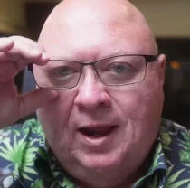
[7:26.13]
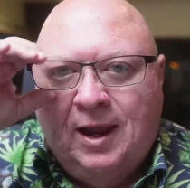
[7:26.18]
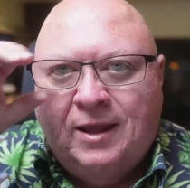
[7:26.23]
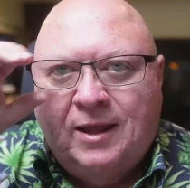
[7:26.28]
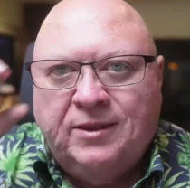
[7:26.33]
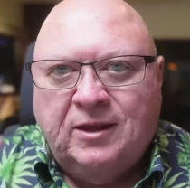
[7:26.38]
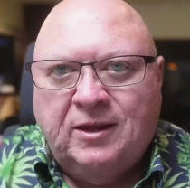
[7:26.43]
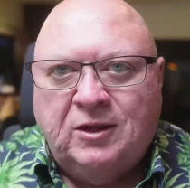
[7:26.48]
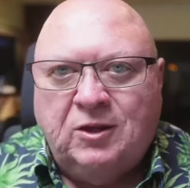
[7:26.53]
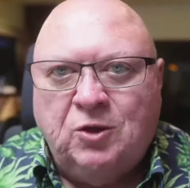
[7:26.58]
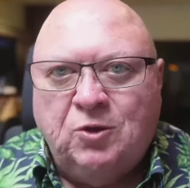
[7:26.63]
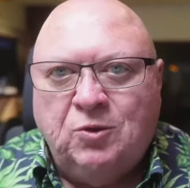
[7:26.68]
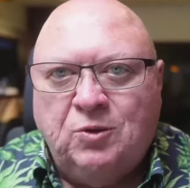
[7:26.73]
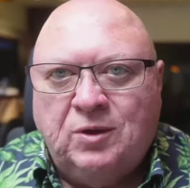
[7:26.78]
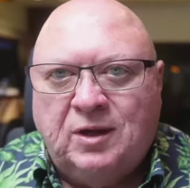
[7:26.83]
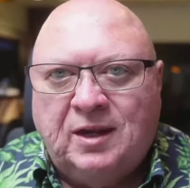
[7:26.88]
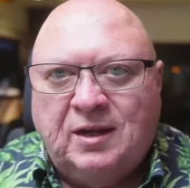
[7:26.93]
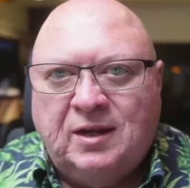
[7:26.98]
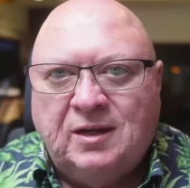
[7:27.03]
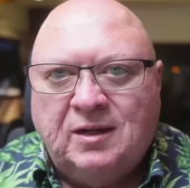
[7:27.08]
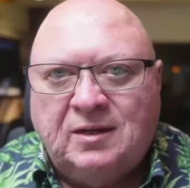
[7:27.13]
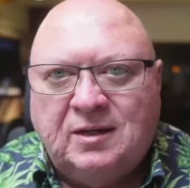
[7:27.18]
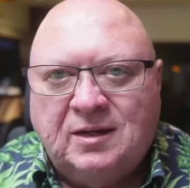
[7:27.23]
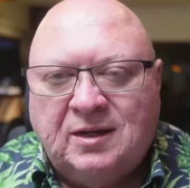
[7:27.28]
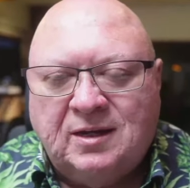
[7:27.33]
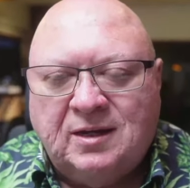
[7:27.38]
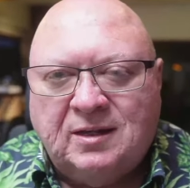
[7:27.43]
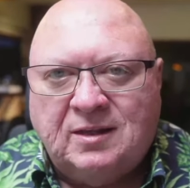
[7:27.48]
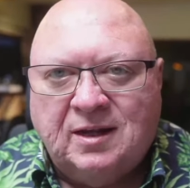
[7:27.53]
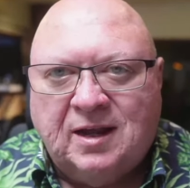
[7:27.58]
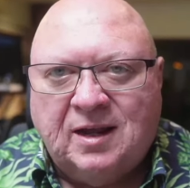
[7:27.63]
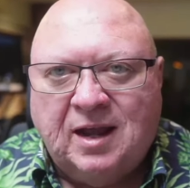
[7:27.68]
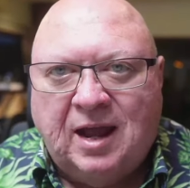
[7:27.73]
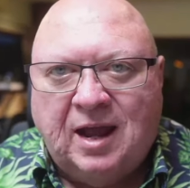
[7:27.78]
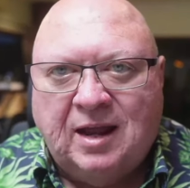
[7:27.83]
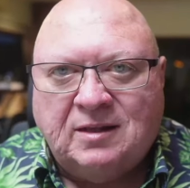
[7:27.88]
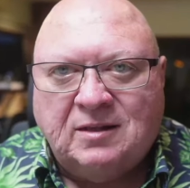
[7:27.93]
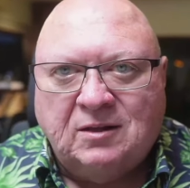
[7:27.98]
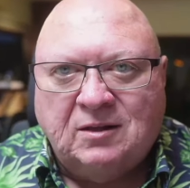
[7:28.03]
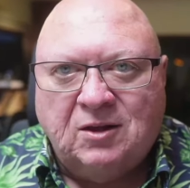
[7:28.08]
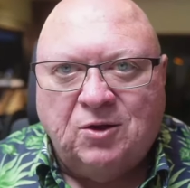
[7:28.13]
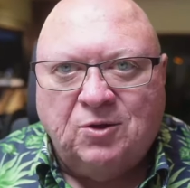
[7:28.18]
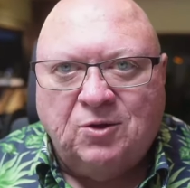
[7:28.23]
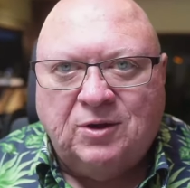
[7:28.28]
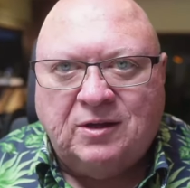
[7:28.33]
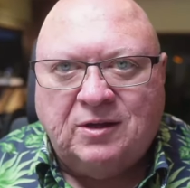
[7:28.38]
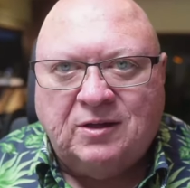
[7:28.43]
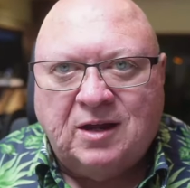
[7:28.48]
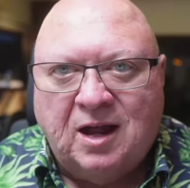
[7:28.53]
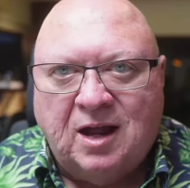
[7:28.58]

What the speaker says: And that you needed to get the guy at the loading